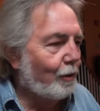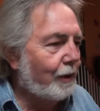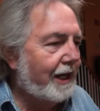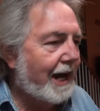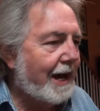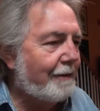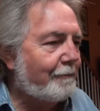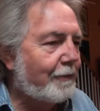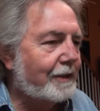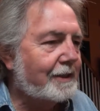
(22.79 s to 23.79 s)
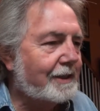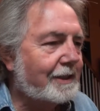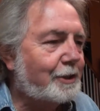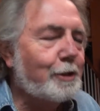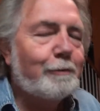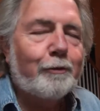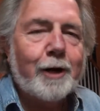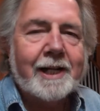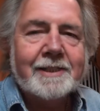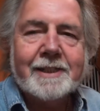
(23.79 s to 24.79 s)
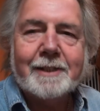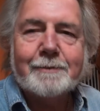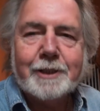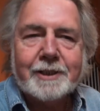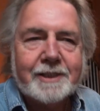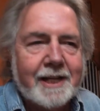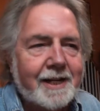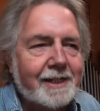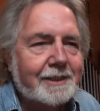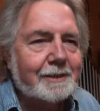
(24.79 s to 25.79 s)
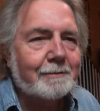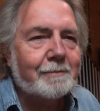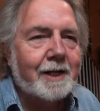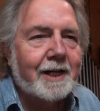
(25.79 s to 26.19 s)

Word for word: We have two friends that have just sent us some